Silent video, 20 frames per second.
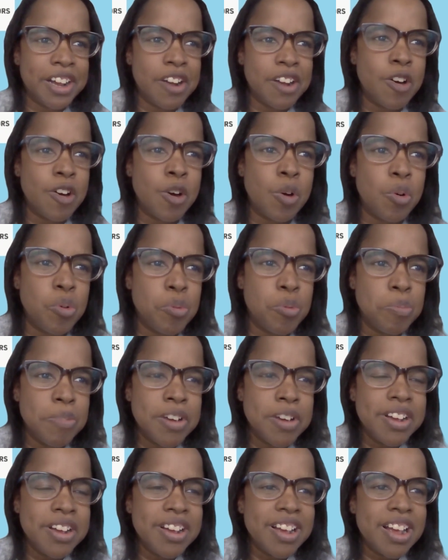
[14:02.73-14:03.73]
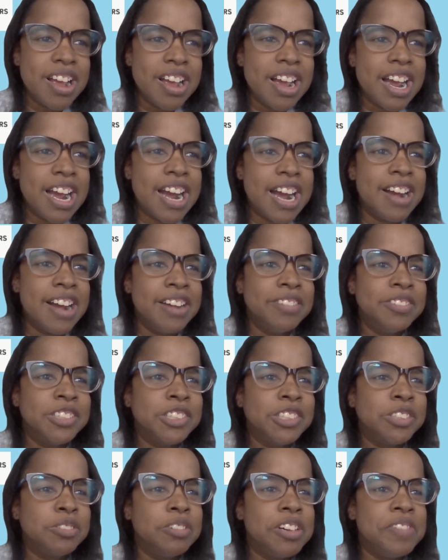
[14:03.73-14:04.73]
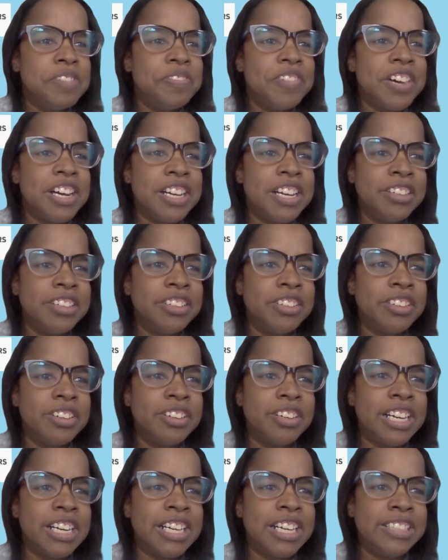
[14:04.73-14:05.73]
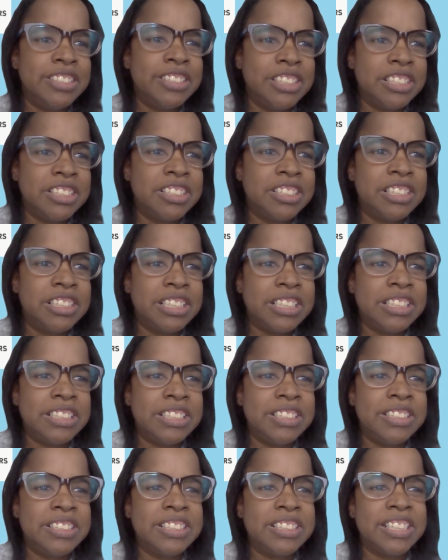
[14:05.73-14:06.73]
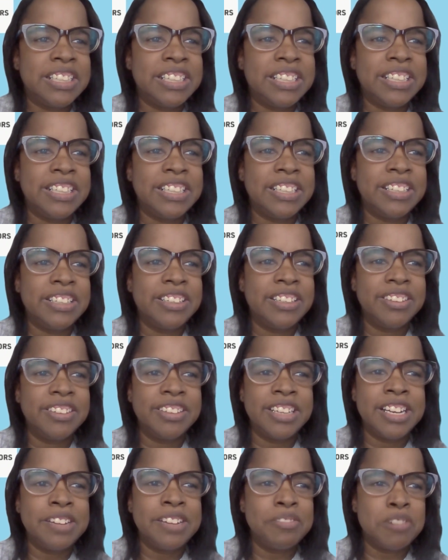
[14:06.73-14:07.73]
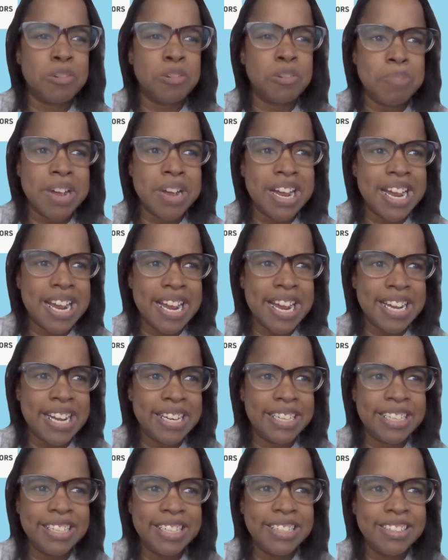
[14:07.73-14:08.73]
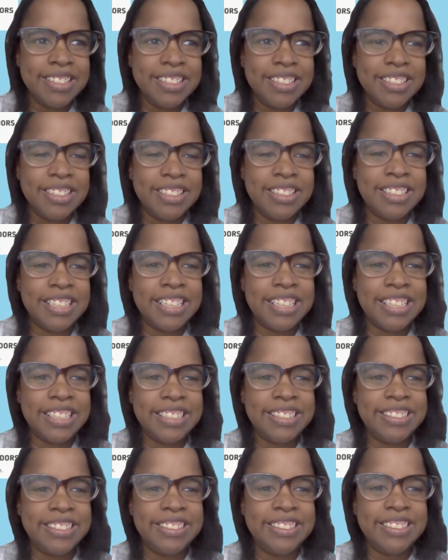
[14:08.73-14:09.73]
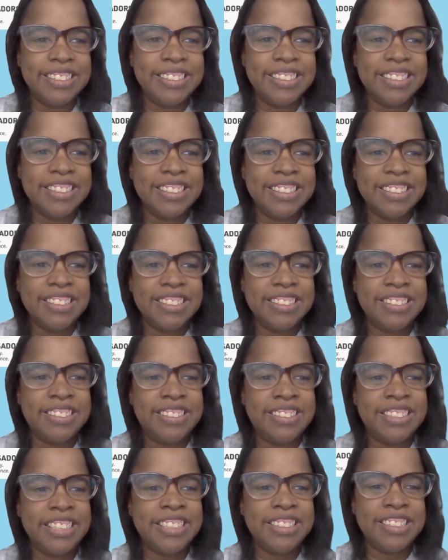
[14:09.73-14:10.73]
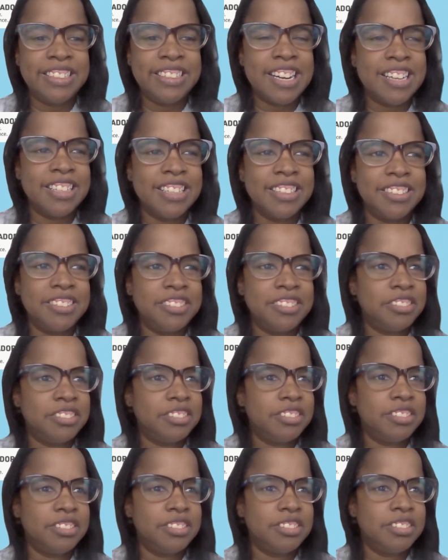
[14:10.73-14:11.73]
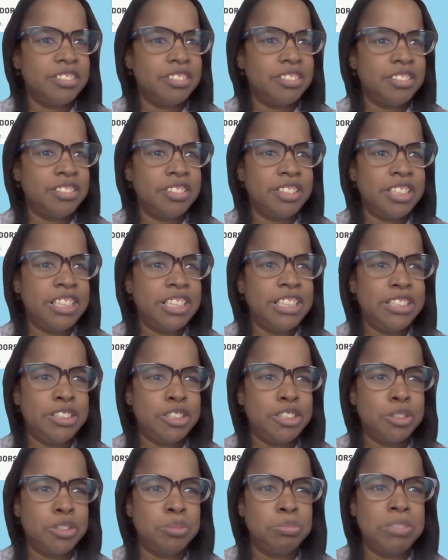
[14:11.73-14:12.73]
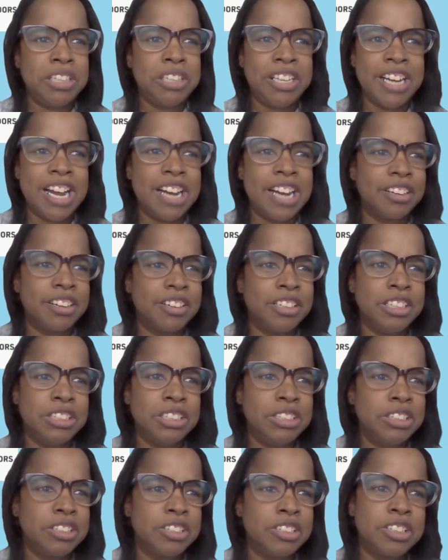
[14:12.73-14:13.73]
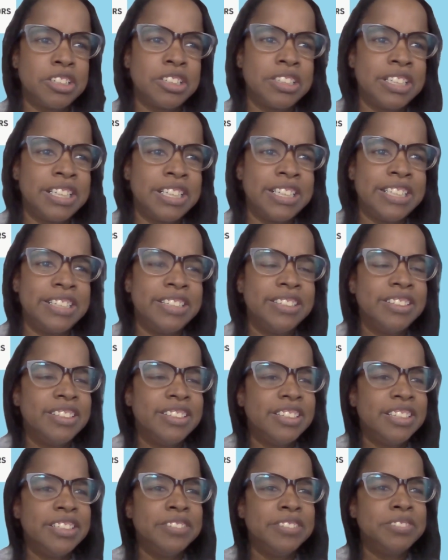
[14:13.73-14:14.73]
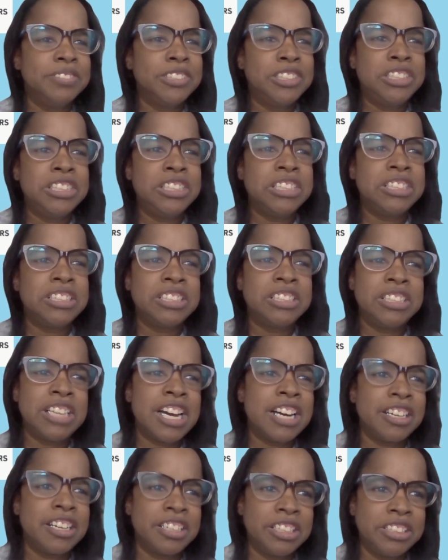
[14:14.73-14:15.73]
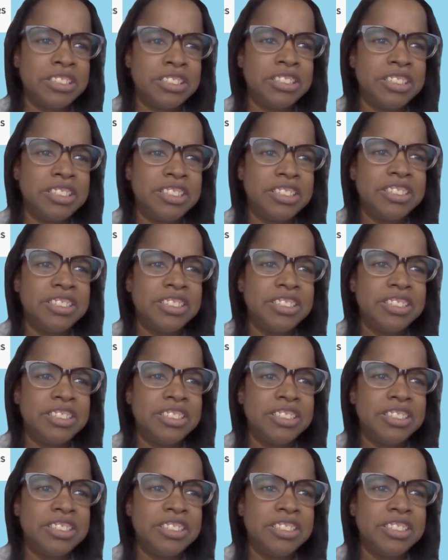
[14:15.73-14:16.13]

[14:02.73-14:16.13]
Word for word: at Home. I was with other agencies and they were bad. They did not teach me how to cook. They it was just not good.